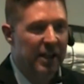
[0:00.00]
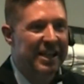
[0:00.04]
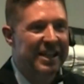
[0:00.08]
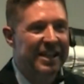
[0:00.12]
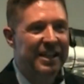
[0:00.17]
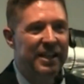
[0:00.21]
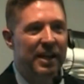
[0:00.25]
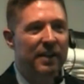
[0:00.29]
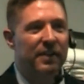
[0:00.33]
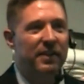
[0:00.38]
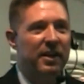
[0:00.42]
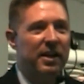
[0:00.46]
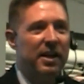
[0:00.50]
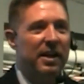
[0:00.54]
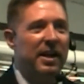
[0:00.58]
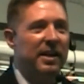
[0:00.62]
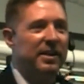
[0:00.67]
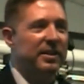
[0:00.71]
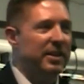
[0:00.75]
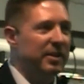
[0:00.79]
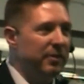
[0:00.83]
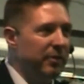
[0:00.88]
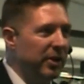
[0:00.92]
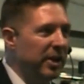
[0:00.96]
get the
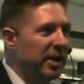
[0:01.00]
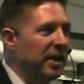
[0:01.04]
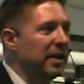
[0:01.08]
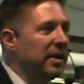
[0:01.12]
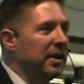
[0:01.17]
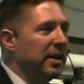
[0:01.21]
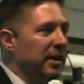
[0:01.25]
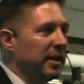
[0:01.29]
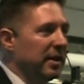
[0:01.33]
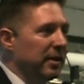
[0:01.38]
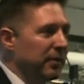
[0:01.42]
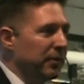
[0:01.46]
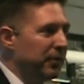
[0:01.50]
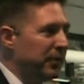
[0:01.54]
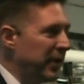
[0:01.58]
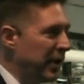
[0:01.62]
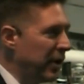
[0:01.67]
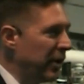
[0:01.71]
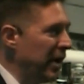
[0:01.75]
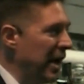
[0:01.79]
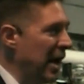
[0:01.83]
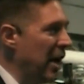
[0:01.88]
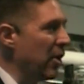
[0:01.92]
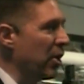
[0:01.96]
connectivity
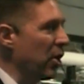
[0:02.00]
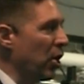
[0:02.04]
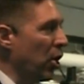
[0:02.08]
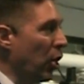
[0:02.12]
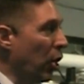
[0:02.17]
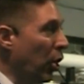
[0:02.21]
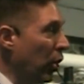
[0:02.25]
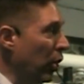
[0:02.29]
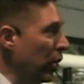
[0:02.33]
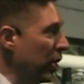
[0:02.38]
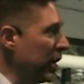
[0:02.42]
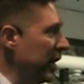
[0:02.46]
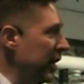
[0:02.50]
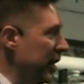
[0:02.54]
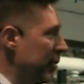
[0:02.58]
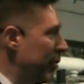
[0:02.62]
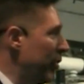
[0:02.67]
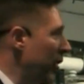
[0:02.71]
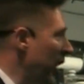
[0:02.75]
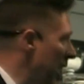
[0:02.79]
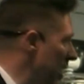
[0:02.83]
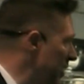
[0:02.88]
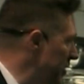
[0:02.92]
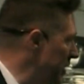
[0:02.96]
figured out early in the
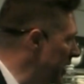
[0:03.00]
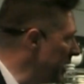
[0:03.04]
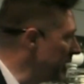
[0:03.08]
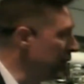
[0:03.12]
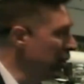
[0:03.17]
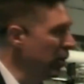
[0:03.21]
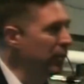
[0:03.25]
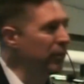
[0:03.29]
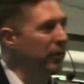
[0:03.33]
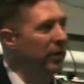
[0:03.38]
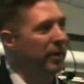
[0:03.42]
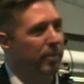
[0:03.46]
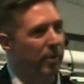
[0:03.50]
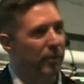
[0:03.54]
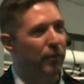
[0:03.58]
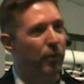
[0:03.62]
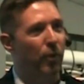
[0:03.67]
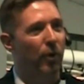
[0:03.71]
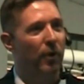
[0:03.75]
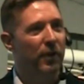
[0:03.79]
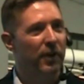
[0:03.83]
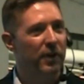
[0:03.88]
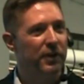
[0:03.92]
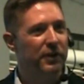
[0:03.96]
project, hopefully
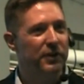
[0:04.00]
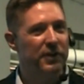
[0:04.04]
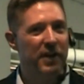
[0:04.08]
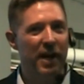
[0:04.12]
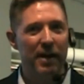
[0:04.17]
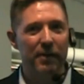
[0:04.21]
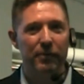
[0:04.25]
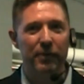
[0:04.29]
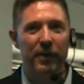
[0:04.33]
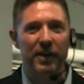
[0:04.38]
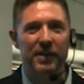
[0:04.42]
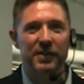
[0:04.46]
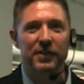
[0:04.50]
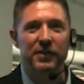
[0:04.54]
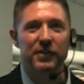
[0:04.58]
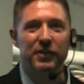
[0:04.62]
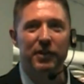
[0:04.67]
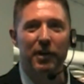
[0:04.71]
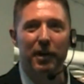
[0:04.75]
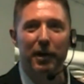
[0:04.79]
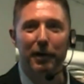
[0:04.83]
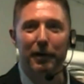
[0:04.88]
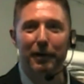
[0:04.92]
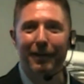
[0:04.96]
before the design phase is
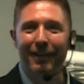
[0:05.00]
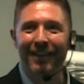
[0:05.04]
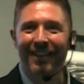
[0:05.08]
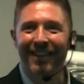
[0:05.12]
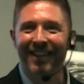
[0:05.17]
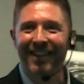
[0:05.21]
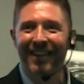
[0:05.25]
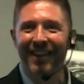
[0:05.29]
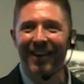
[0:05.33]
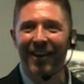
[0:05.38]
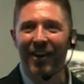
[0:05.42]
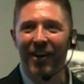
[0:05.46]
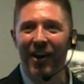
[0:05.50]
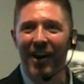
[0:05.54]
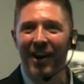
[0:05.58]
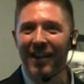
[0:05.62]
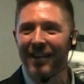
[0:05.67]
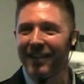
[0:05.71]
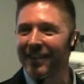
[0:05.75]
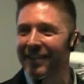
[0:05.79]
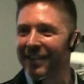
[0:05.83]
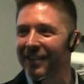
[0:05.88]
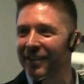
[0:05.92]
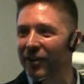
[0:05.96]
done. All
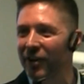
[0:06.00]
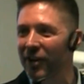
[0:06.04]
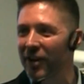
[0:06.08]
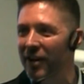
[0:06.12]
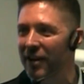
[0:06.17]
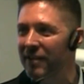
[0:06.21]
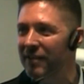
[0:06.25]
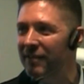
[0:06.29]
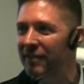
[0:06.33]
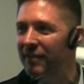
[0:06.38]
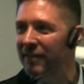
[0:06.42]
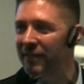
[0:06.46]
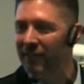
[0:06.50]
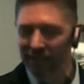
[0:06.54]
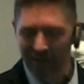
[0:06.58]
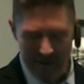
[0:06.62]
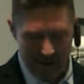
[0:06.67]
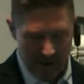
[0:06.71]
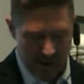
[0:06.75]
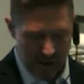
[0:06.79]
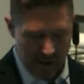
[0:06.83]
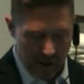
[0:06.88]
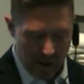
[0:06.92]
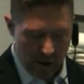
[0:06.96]
right, good?
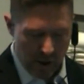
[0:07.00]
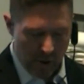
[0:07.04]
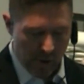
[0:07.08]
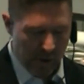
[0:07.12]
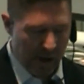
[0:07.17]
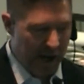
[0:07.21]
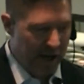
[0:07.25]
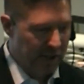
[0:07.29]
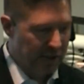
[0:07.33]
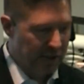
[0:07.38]
Okay,